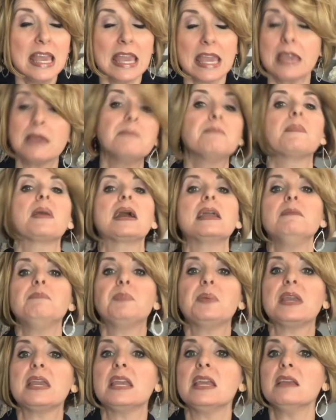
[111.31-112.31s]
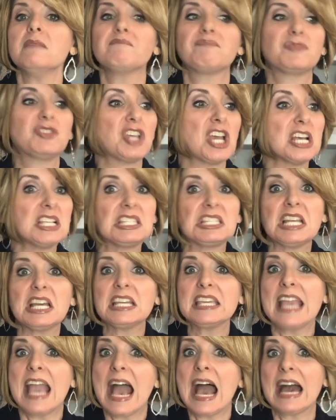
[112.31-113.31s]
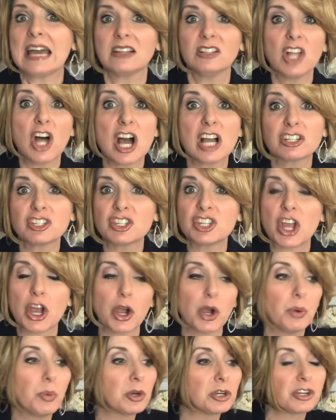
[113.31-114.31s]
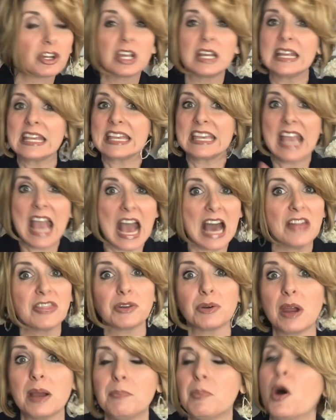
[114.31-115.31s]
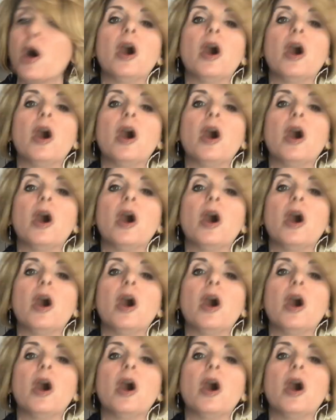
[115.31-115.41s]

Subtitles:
It might be just a catalog show where you're gonna gather up